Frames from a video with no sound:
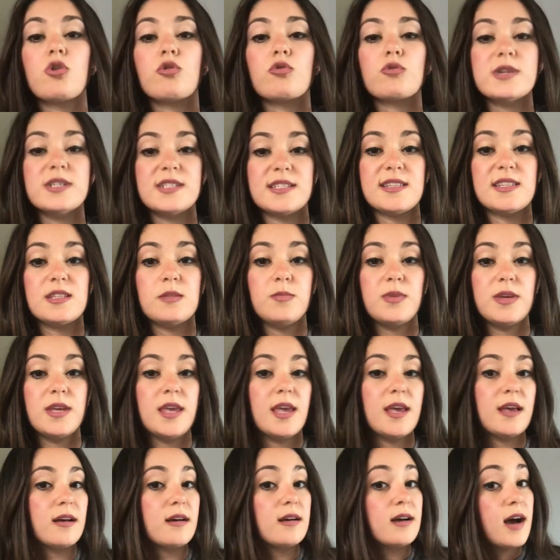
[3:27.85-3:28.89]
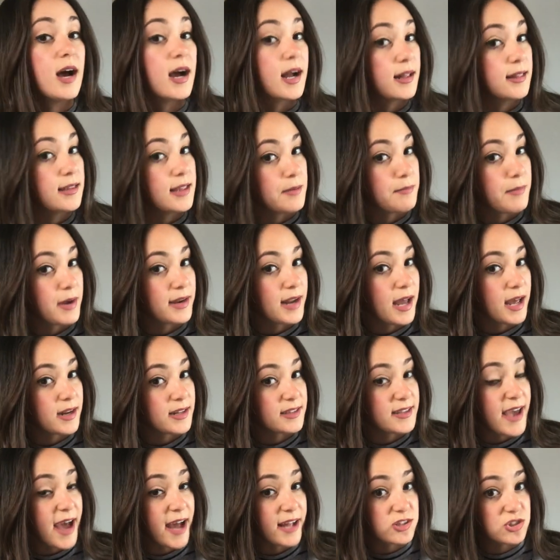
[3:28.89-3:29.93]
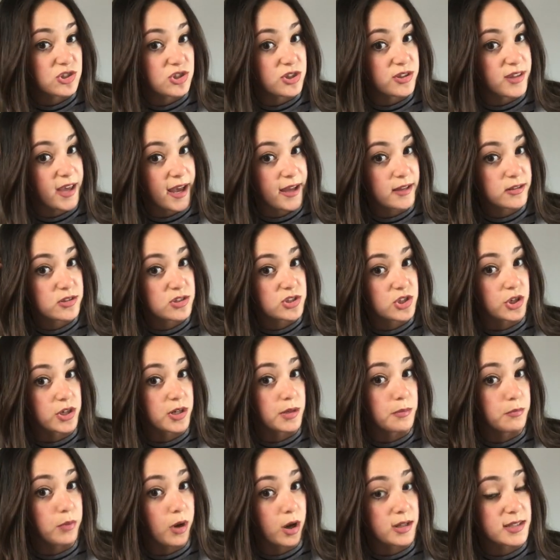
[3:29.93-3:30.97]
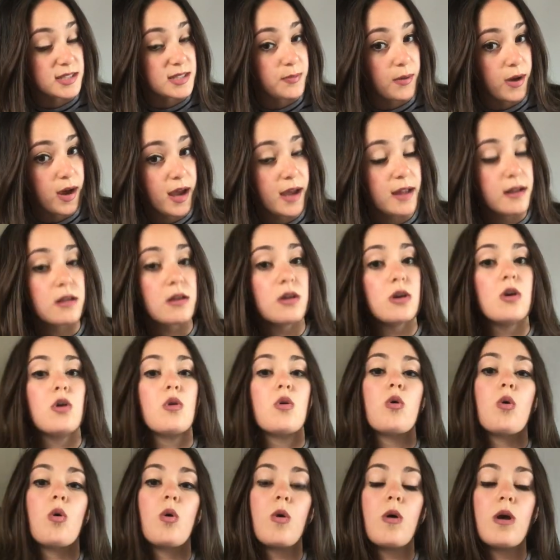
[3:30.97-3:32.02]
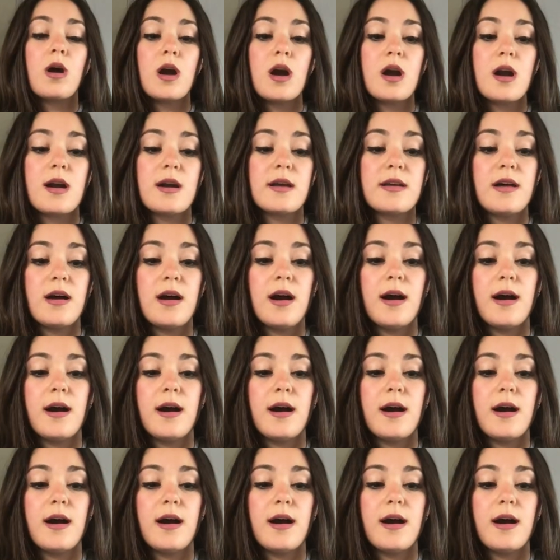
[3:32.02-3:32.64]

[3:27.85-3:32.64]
Reasons being a clip might not attach to that certain bald spot, or